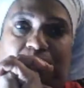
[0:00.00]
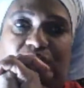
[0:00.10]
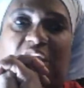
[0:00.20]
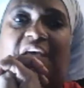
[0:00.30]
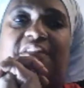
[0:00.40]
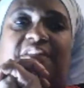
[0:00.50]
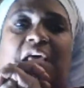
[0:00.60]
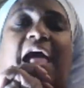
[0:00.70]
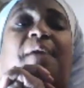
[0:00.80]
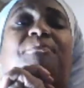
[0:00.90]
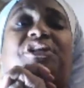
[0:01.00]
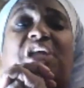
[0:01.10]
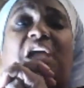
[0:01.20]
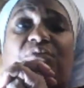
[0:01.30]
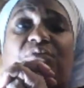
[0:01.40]
God, how much
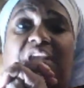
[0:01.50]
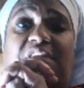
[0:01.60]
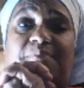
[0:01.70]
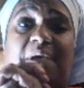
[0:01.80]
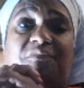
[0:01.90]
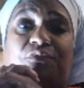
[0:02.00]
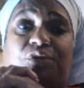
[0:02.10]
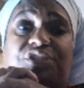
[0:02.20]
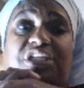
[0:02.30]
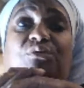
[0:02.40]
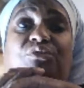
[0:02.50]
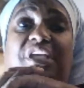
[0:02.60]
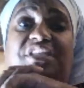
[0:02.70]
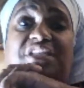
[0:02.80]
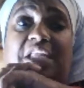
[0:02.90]
I raised my voice in
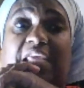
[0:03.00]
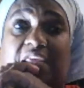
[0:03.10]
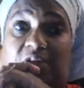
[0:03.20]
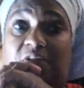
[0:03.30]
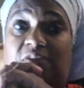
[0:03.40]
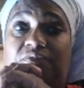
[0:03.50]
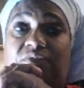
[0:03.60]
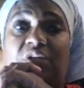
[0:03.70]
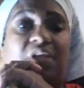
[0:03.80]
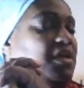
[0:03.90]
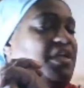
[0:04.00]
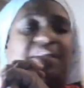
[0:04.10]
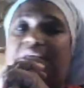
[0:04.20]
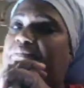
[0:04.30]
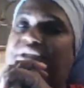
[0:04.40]
raising hell. He
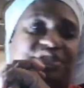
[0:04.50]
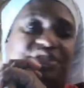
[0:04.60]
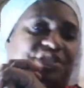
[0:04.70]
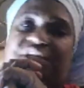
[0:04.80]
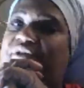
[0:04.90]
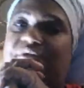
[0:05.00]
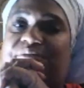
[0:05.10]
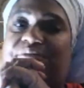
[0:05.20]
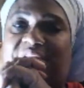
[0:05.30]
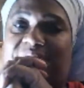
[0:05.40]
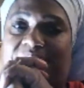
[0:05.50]
didn't put his hand on me.